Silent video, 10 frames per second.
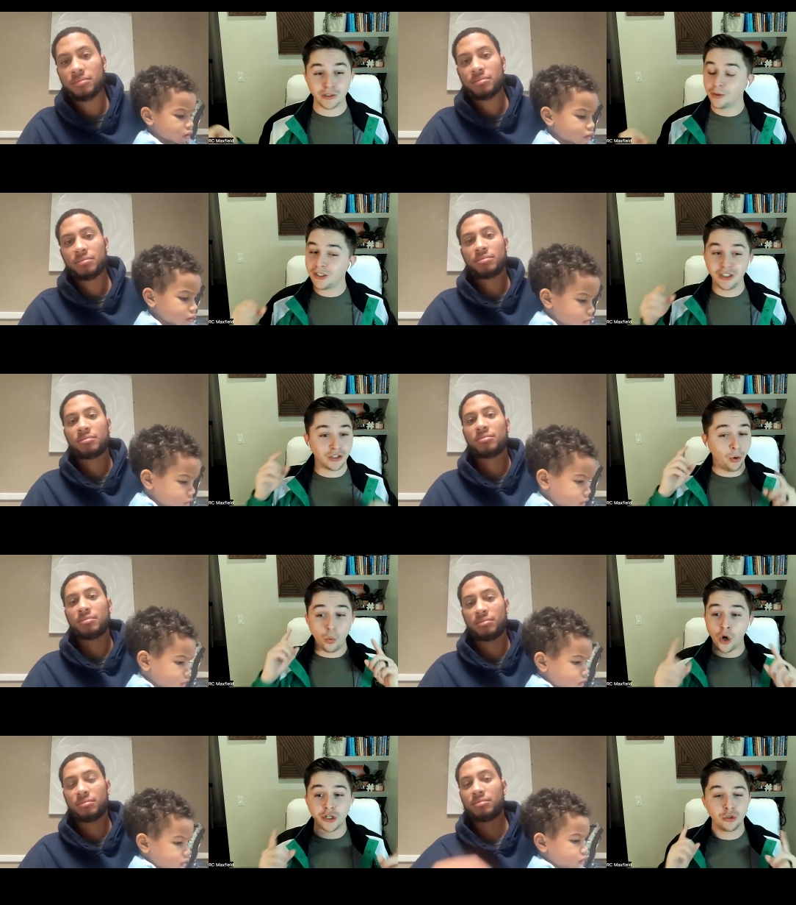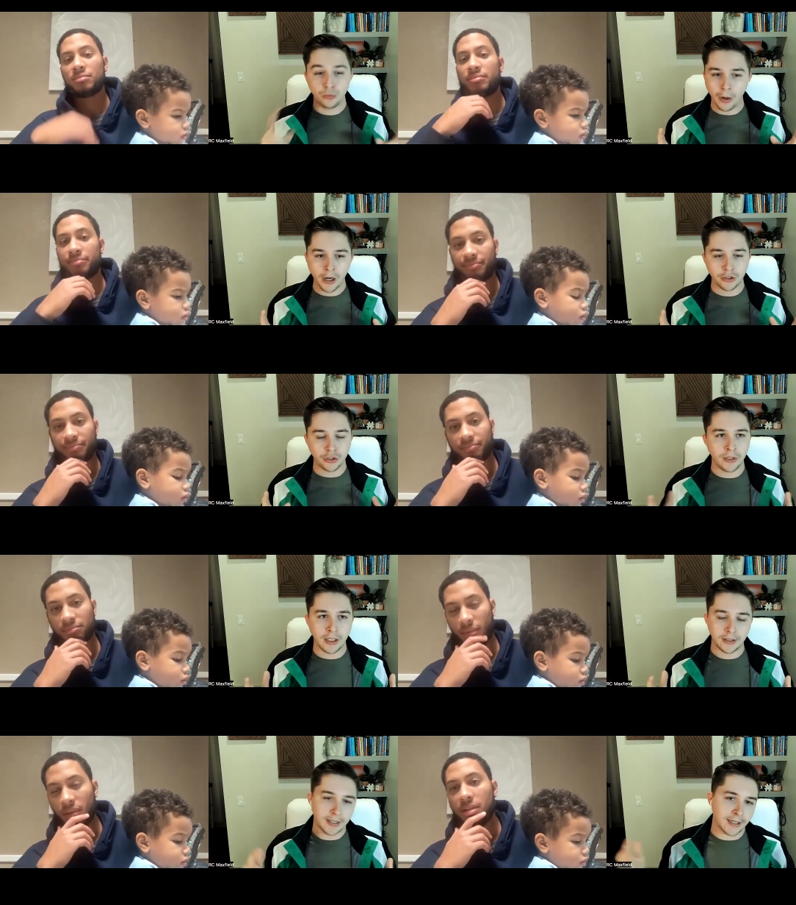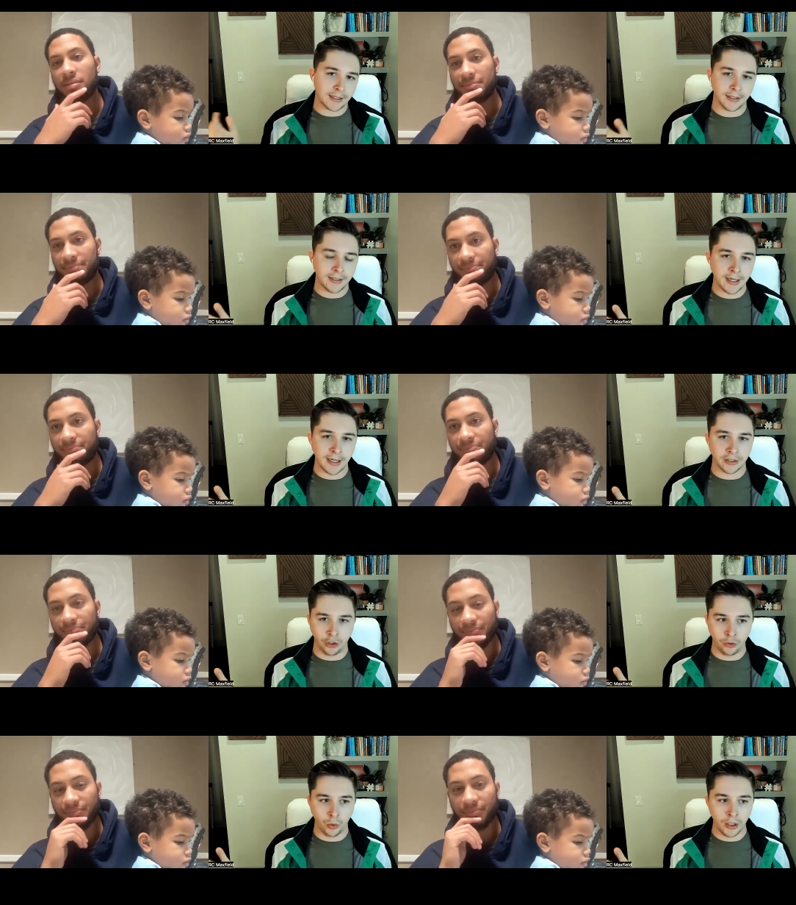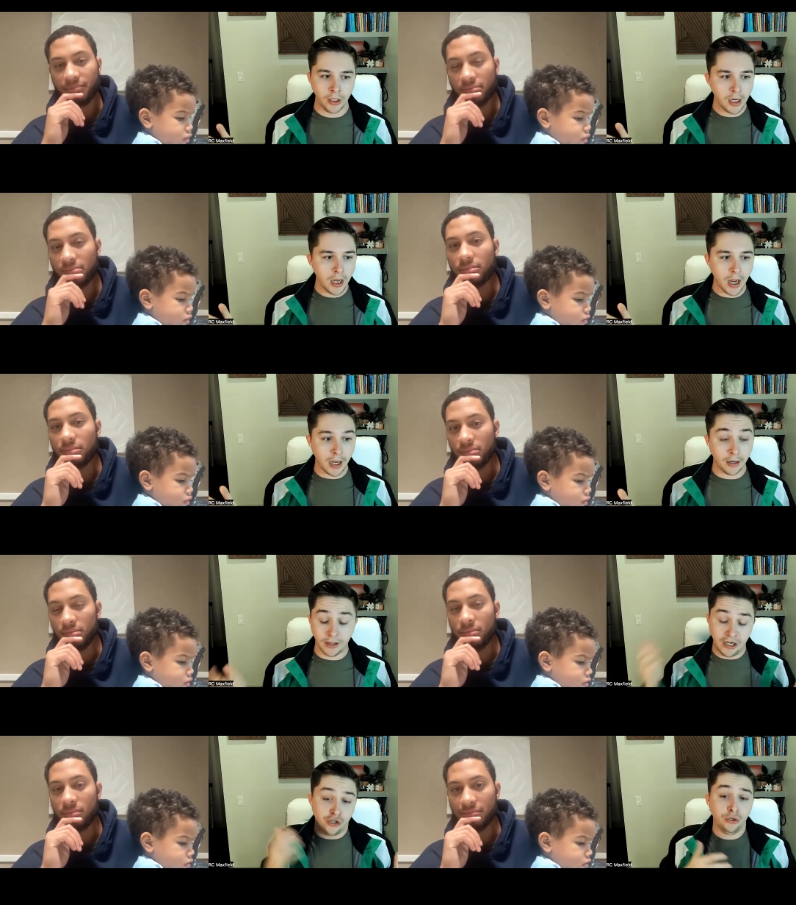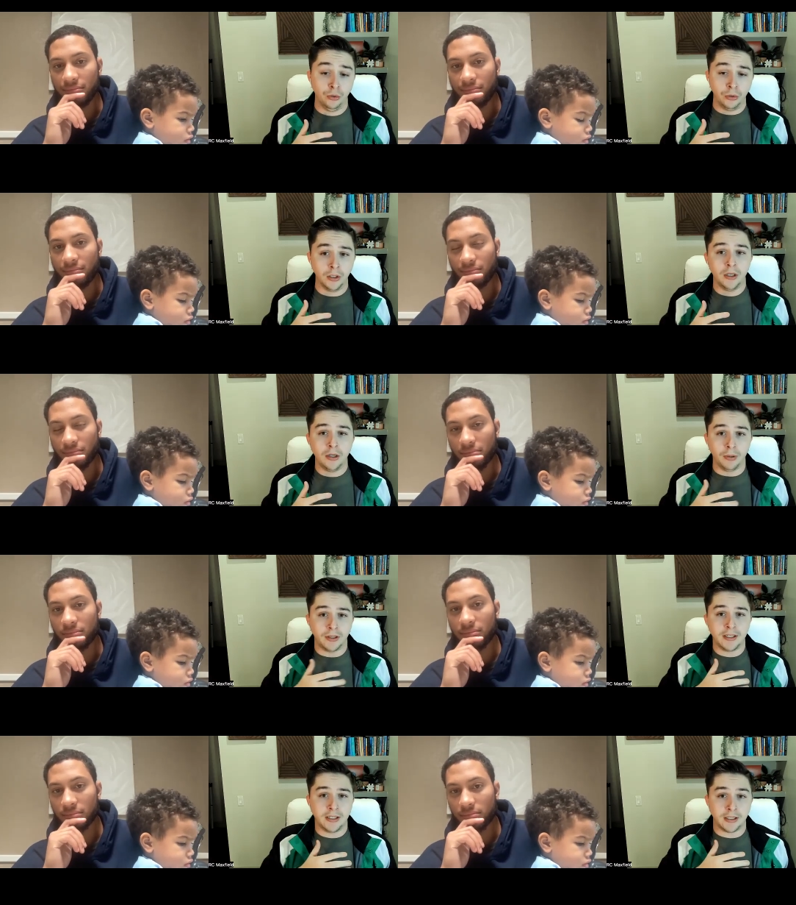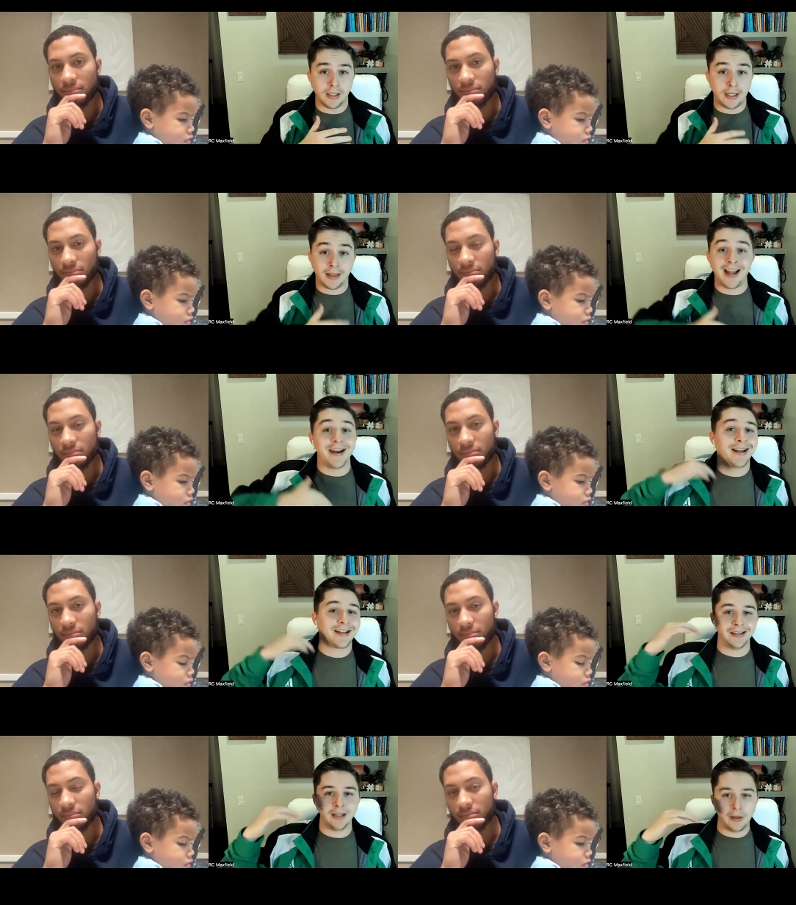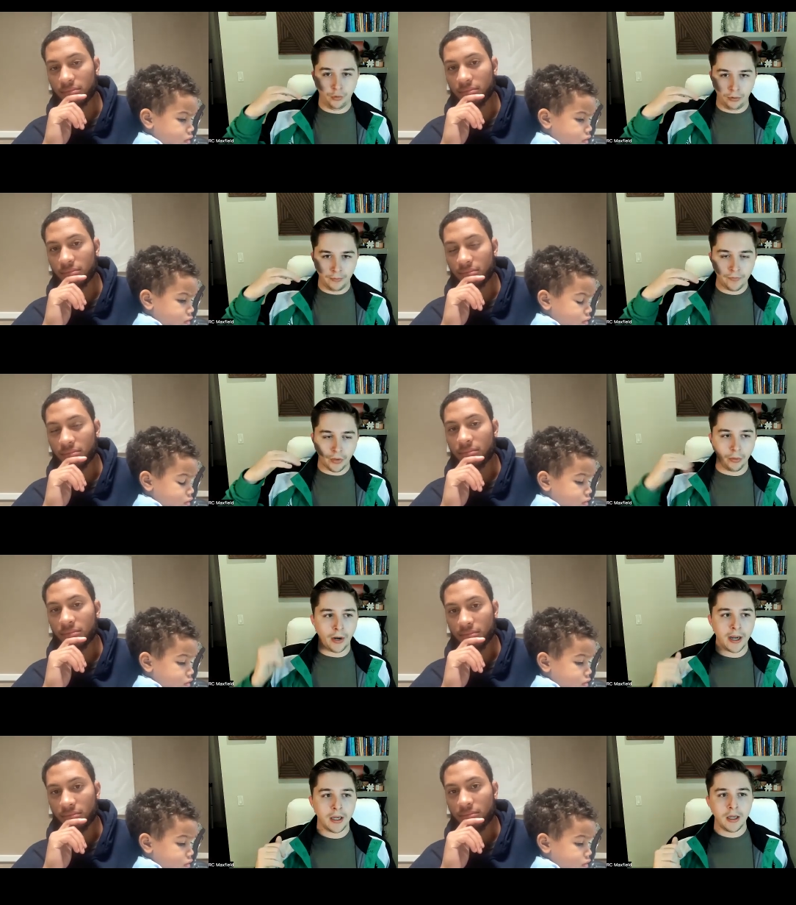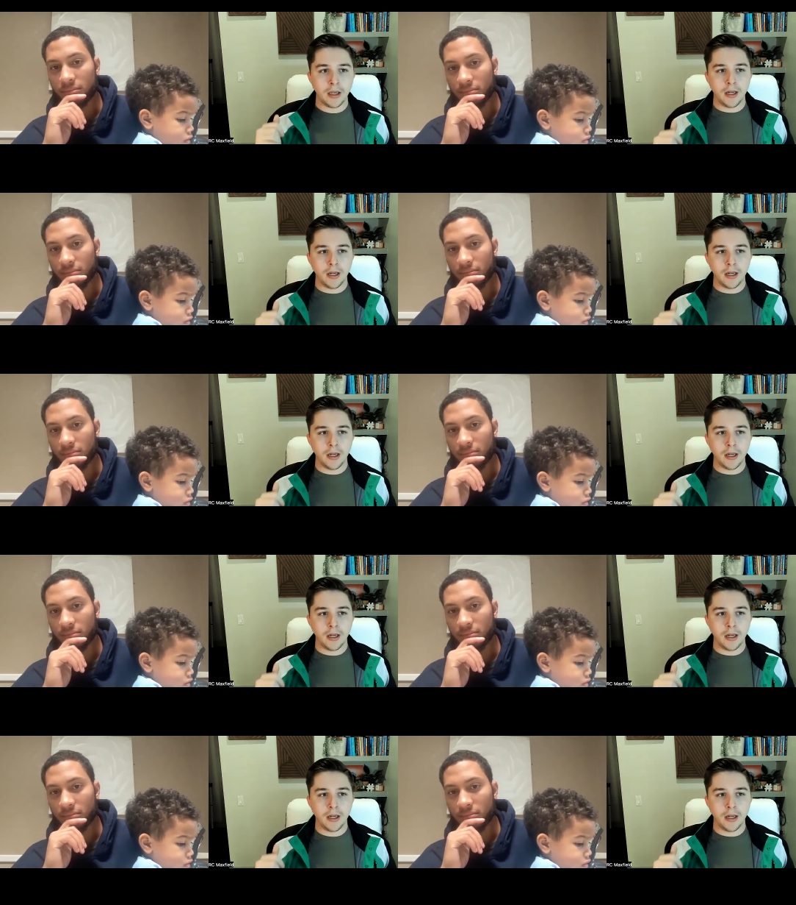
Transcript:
Speaker 1: there. So it's just a 1-2 punch. You think Texas Tech has a good one, and they do. But this is like that next level, right?